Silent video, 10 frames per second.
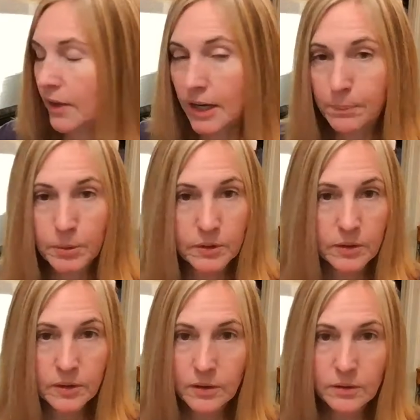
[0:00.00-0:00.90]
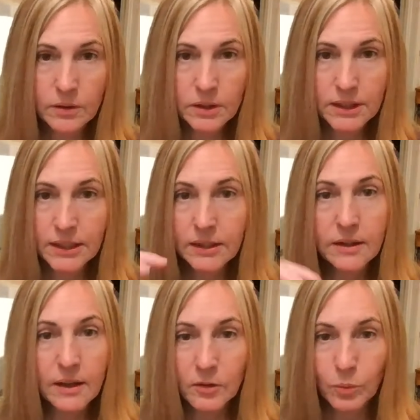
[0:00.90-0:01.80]
Then I put the
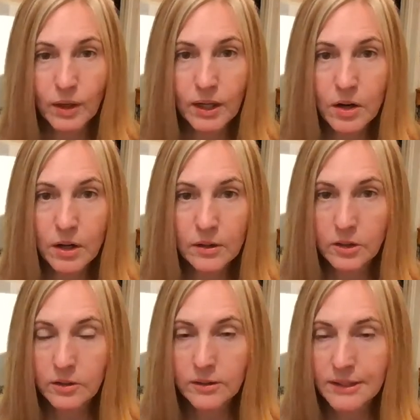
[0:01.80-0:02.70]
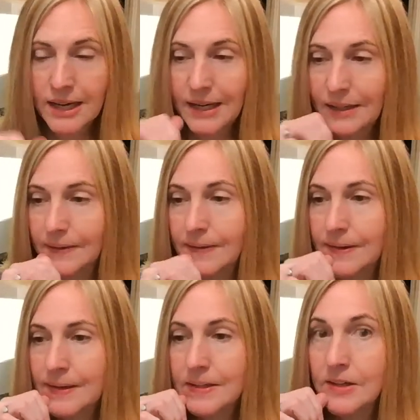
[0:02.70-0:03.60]
lid and the ring on good and tight.
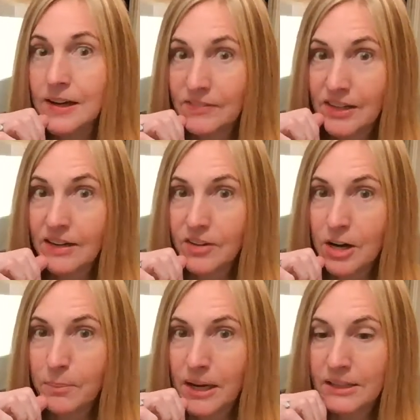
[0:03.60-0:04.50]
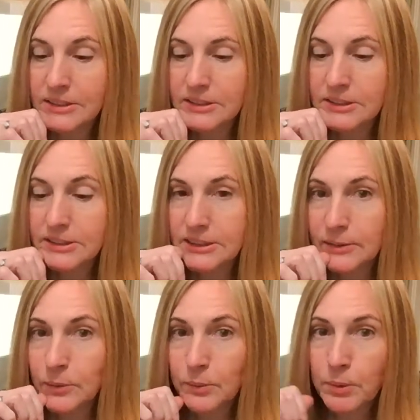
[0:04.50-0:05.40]
You have to have hot pads because it
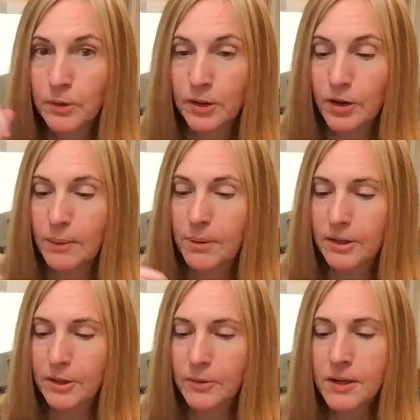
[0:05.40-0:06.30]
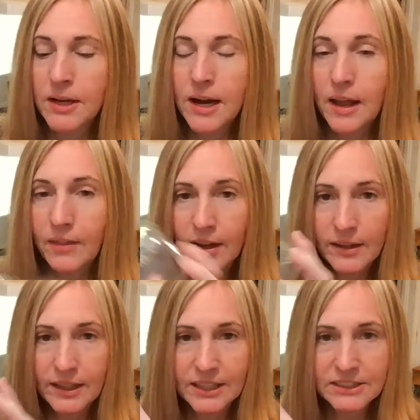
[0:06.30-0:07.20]
will burn the crap out of you. And
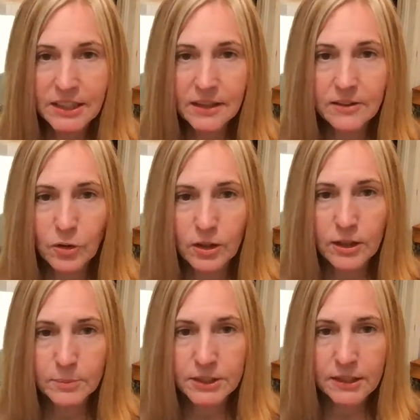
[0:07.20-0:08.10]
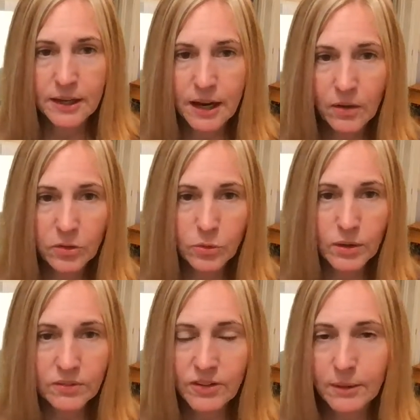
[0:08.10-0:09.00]
then, like I said, turn it upside down
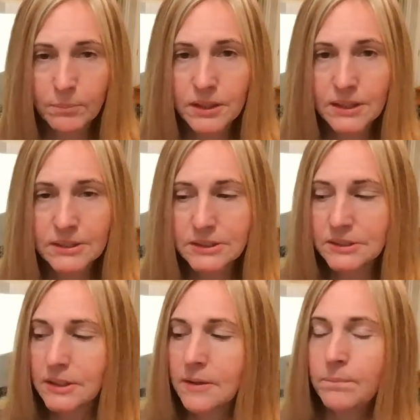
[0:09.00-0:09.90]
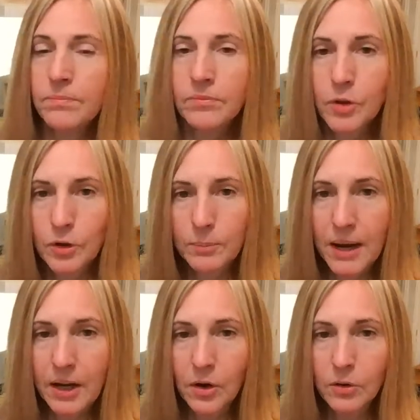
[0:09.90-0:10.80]
3 to 5 minutes, turn it
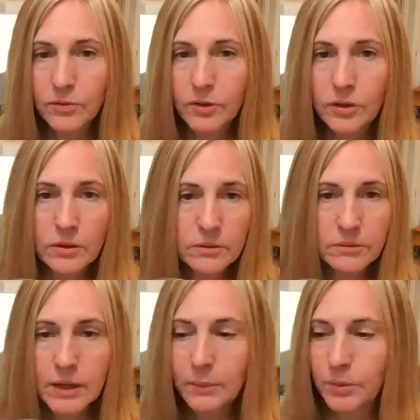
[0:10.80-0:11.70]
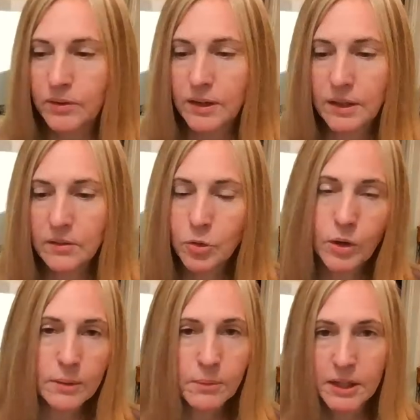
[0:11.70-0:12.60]
back over, and within
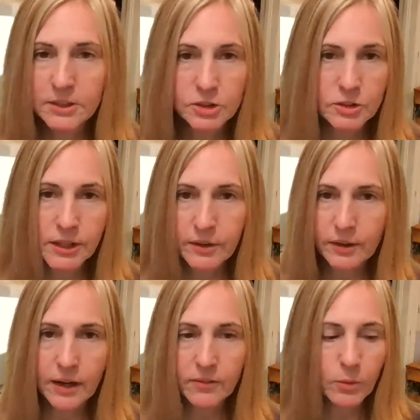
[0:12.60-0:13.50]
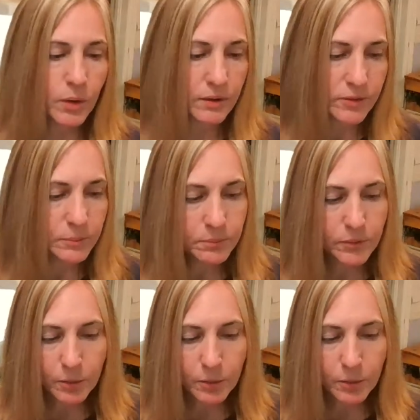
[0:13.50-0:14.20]
20 minutes, you're hearing every one of them.